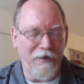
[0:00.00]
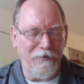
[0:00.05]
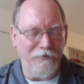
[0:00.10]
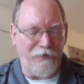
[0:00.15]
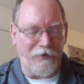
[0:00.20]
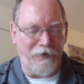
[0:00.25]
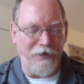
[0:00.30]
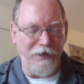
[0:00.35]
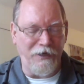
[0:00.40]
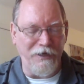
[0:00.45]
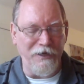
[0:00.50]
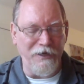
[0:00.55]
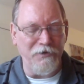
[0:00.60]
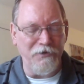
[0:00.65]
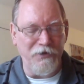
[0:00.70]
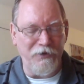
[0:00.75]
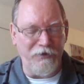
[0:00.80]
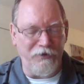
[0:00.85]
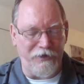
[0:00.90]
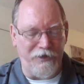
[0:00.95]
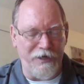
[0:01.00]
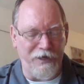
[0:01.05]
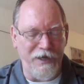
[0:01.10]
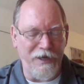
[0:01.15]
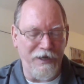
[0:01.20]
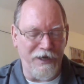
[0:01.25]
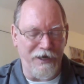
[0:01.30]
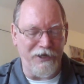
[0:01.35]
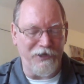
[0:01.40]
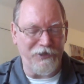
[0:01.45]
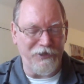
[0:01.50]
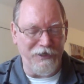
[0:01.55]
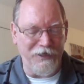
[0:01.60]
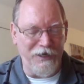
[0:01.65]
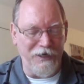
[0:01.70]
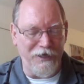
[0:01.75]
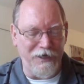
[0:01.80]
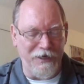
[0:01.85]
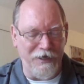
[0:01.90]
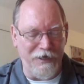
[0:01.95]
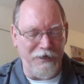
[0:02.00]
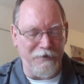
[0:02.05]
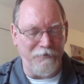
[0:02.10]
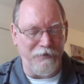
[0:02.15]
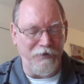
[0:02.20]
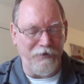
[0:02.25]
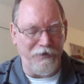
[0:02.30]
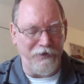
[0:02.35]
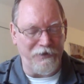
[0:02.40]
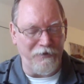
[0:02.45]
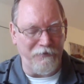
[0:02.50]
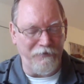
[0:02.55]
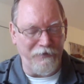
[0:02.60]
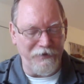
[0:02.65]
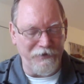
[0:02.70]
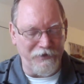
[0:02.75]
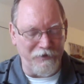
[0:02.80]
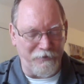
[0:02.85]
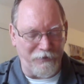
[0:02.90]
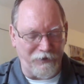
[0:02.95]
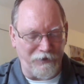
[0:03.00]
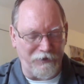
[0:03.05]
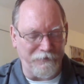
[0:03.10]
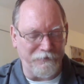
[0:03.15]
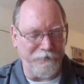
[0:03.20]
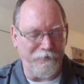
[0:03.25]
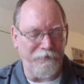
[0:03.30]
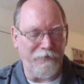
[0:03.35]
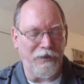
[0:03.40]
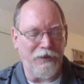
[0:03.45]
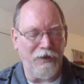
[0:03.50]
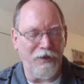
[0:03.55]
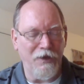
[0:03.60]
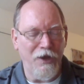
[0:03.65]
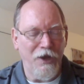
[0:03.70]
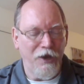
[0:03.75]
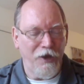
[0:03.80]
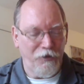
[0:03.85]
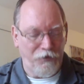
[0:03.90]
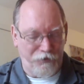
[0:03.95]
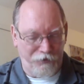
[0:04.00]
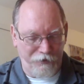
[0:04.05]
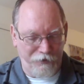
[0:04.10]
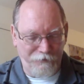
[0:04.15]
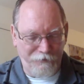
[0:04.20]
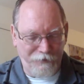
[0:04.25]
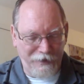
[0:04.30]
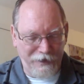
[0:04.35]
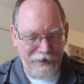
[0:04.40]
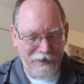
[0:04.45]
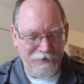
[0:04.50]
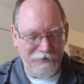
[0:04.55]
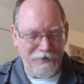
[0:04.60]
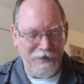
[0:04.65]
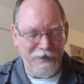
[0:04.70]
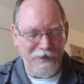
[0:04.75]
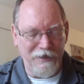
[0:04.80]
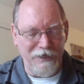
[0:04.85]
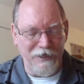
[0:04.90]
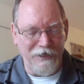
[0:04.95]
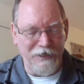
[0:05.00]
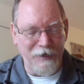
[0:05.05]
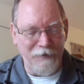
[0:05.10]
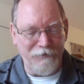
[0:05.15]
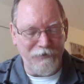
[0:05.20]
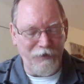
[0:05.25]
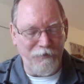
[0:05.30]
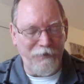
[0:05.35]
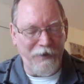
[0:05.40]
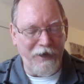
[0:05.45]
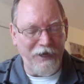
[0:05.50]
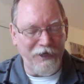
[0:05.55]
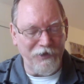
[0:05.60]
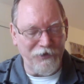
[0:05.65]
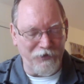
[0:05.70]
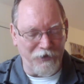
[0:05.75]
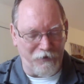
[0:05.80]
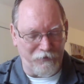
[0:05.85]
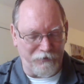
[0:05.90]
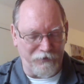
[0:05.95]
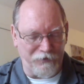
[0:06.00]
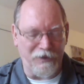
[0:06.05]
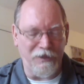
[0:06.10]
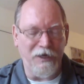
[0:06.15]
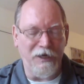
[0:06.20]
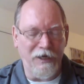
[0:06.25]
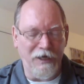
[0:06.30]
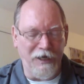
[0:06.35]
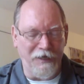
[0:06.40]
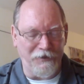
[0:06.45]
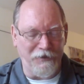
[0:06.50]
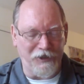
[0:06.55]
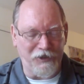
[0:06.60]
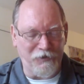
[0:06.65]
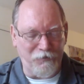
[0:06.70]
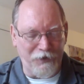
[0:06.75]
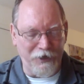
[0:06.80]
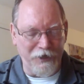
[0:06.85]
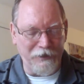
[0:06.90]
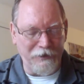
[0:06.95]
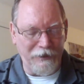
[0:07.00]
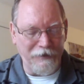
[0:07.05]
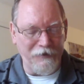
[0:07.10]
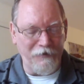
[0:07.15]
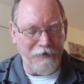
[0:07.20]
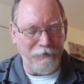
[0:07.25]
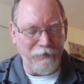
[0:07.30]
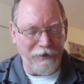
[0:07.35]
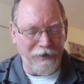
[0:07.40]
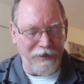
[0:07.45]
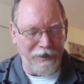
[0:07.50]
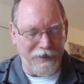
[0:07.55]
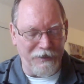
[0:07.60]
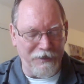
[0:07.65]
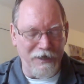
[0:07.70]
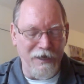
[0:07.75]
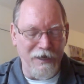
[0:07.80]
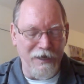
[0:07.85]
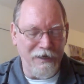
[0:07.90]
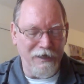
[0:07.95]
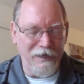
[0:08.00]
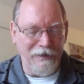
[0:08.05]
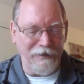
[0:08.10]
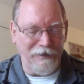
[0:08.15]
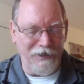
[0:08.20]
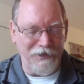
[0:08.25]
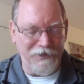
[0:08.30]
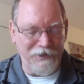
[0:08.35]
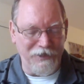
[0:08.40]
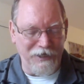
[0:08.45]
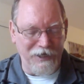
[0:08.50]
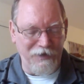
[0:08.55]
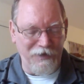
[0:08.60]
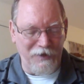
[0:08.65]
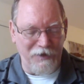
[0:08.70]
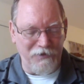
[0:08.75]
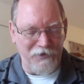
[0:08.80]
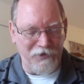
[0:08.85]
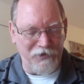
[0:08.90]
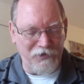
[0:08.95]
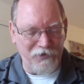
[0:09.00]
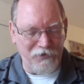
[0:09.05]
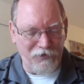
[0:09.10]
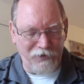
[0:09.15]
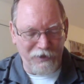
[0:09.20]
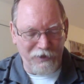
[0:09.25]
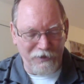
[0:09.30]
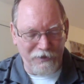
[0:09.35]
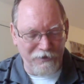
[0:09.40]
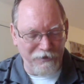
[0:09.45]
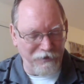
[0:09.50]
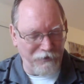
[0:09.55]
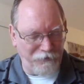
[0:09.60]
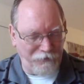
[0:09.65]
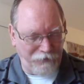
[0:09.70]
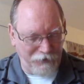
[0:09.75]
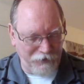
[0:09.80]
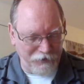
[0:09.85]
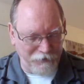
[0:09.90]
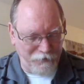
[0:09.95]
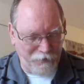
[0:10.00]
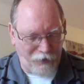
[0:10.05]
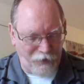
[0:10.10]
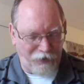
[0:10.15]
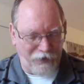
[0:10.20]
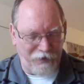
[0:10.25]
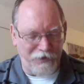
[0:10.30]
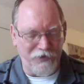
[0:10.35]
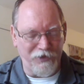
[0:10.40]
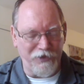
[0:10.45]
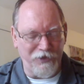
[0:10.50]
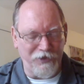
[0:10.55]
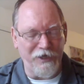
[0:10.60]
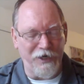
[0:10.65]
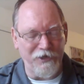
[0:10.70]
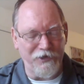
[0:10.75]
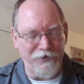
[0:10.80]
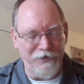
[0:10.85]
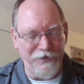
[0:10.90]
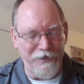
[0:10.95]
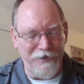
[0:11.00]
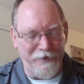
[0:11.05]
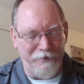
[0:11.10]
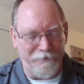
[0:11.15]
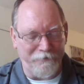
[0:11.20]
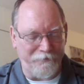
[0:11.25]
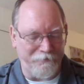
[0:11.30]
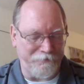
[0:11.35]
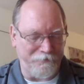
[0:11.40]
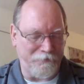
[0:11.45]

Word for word: for he endured as seeing him who is invisible. Through faith he kept the Passover and the sprinkling of blood, lest he that destroyed the firstborn should touch them.